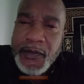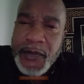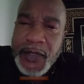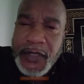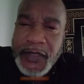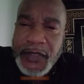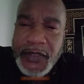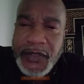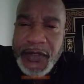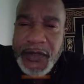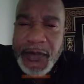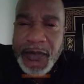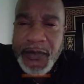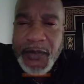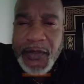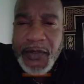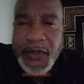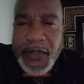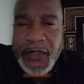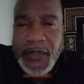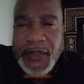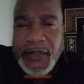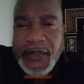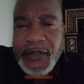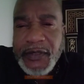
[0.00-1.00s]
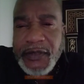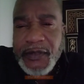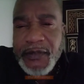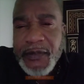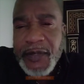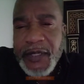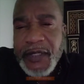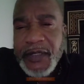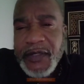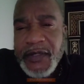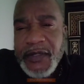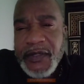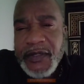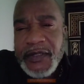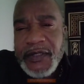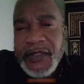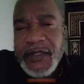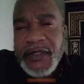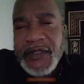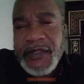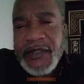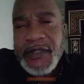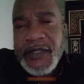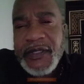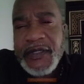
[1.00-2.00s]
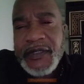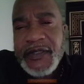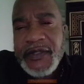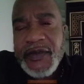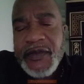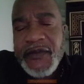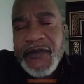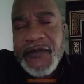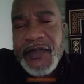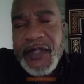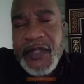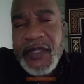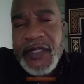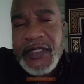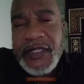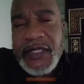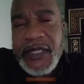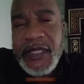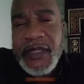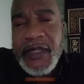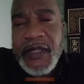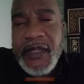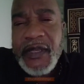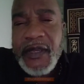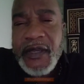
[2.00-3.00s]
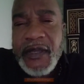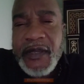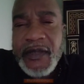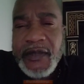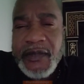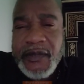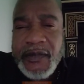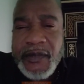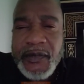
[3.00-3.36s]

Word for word: My dear brothers, my dear sisters of Tanzania,